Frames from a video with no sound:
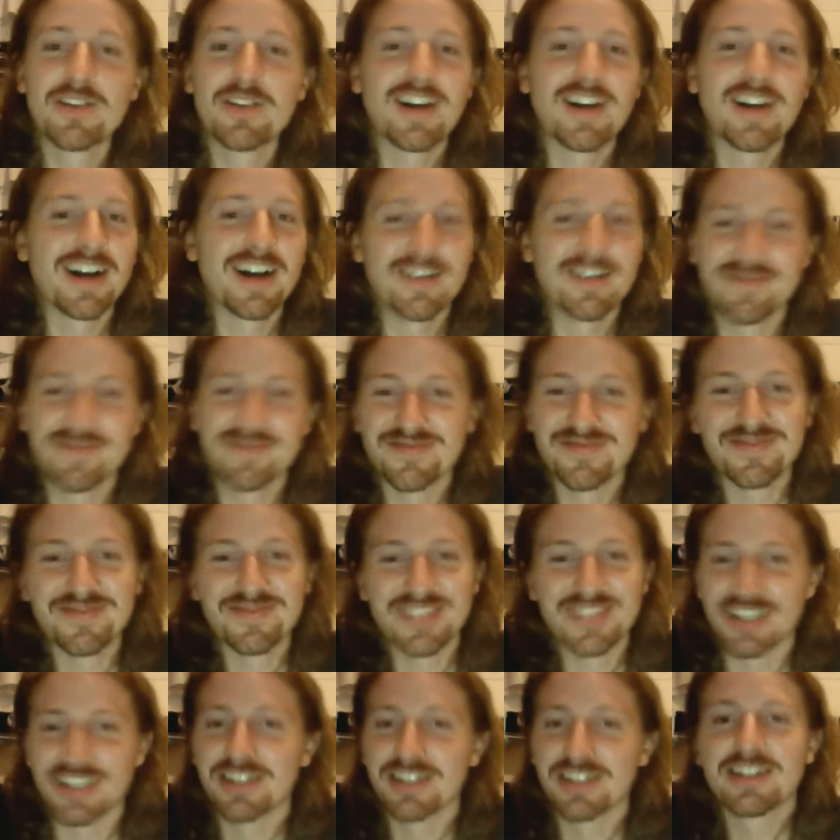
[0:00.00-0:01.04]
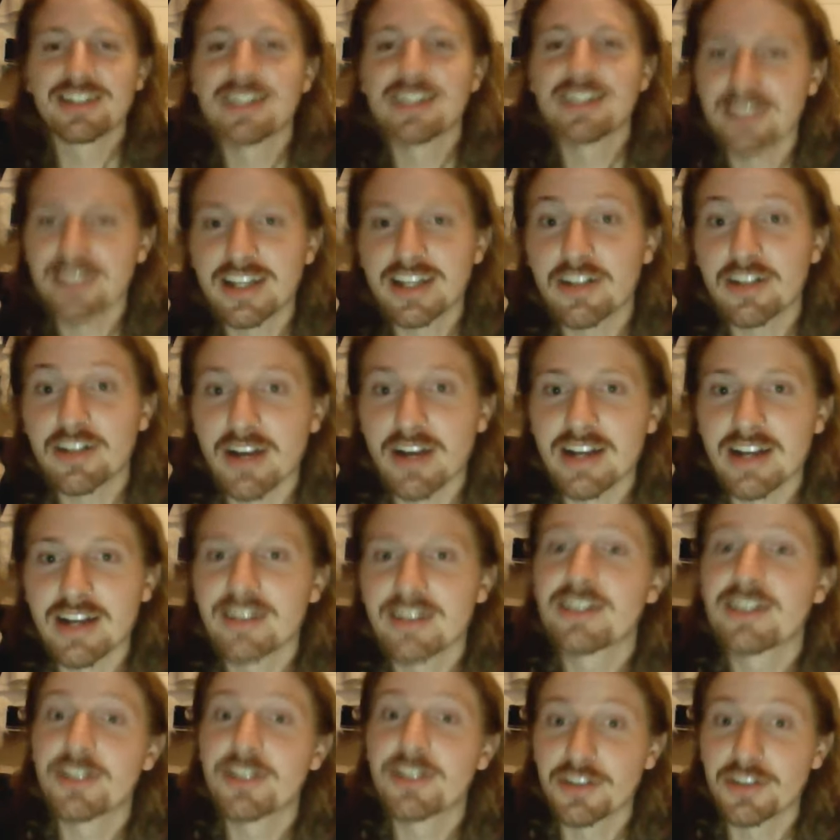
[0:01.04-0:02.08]
um, you know they're great.
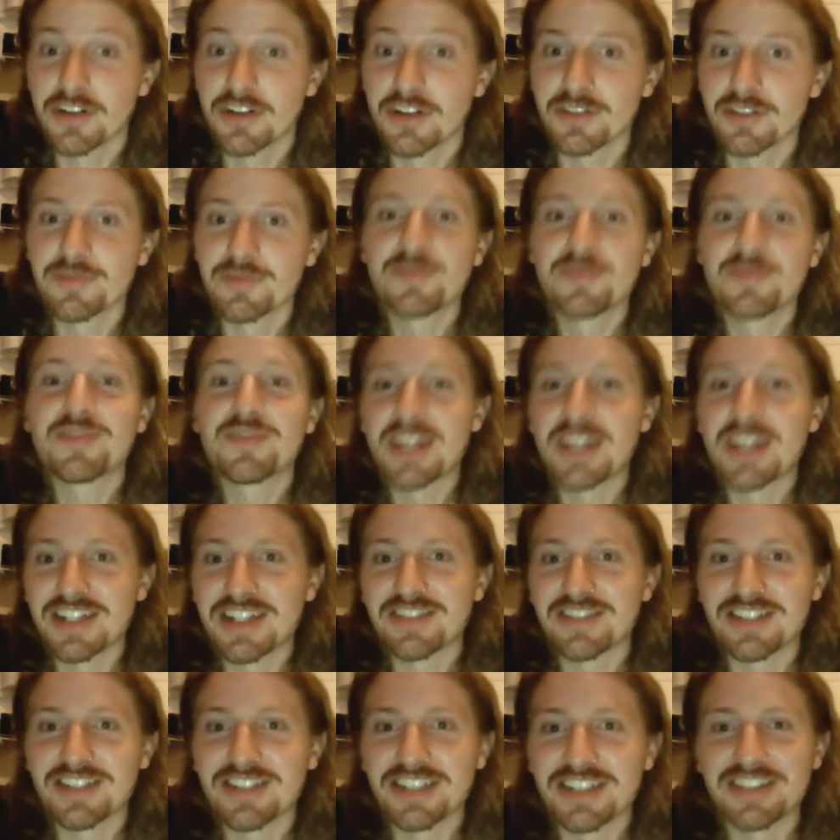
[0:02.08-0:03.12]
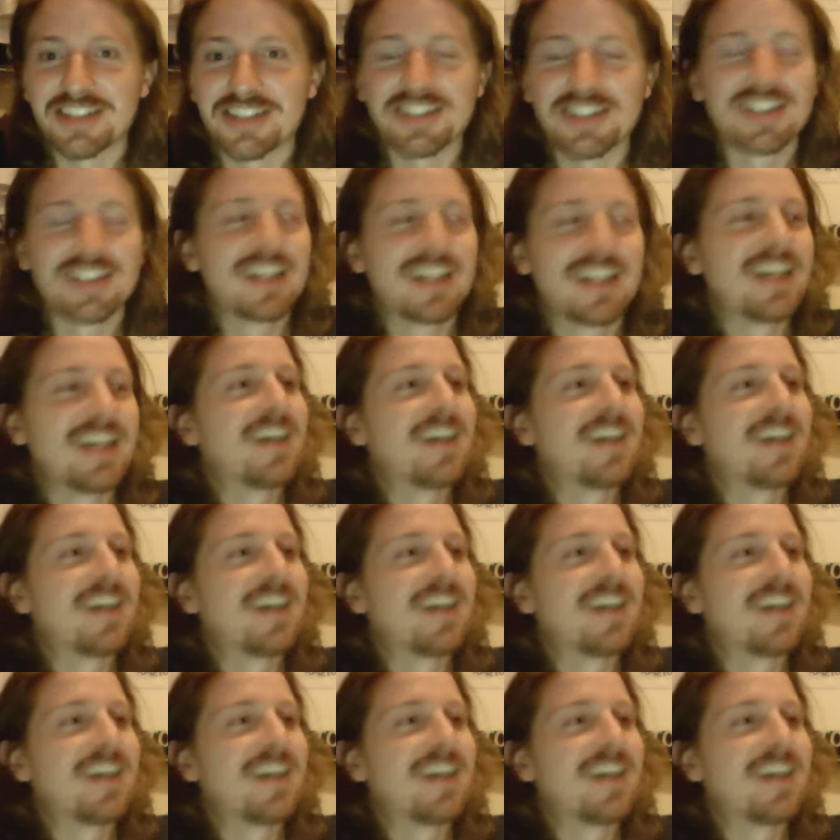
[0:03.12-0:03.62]
Good on them. They did really good.